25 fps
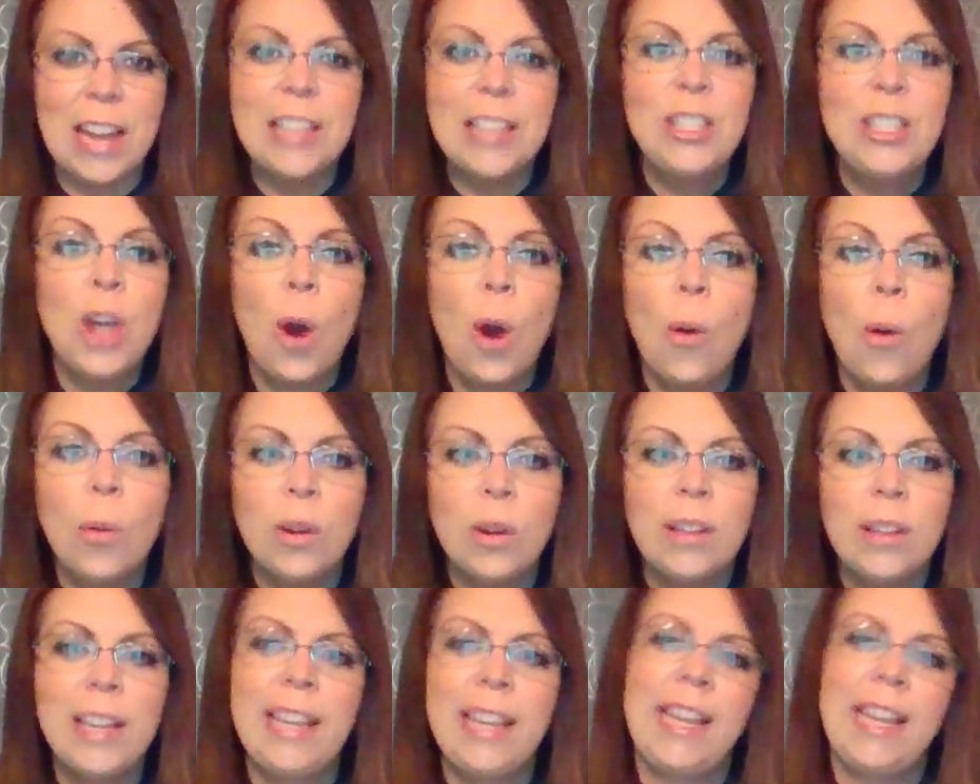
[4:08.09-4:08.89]
I
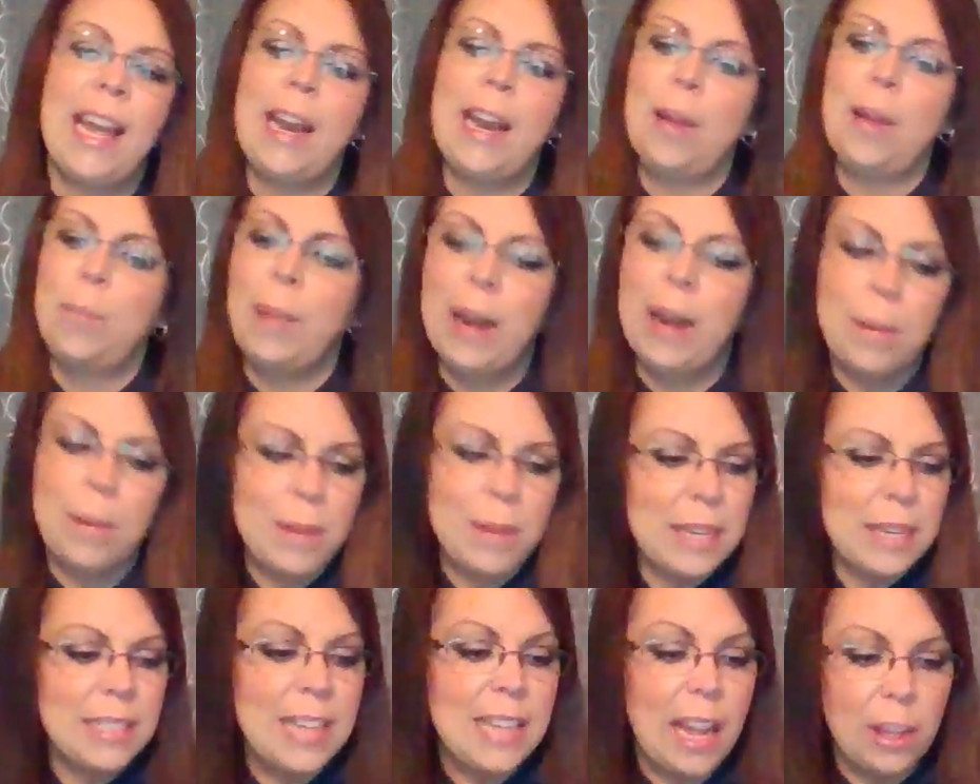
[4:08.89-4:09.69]
totally get it. But
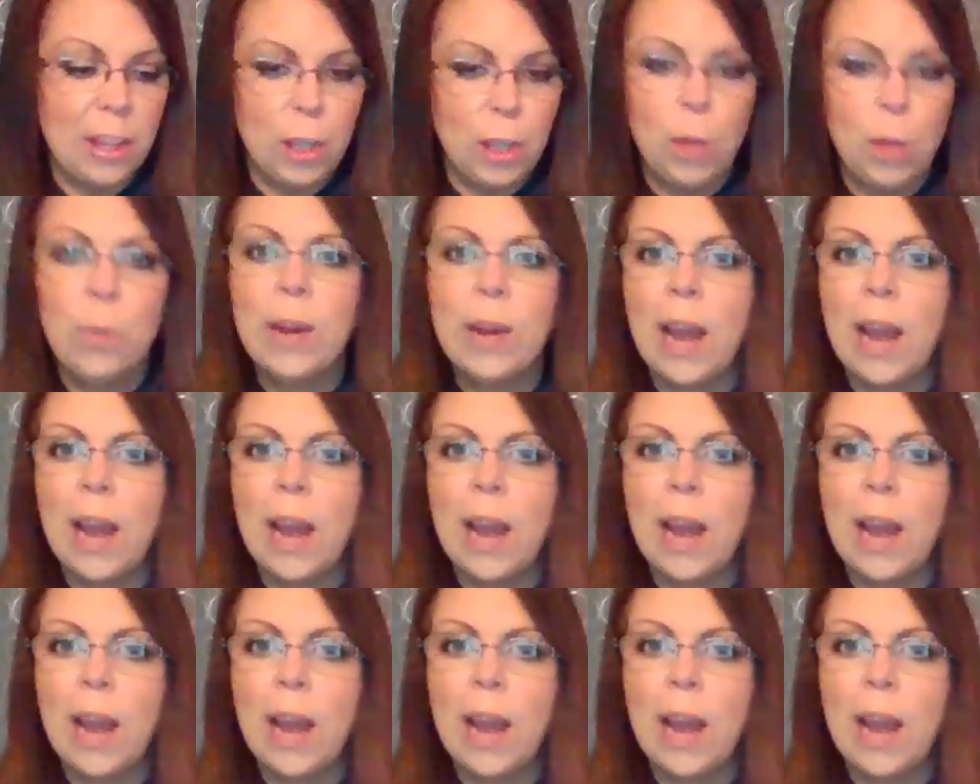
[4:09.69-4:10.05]
I'm going to tell you,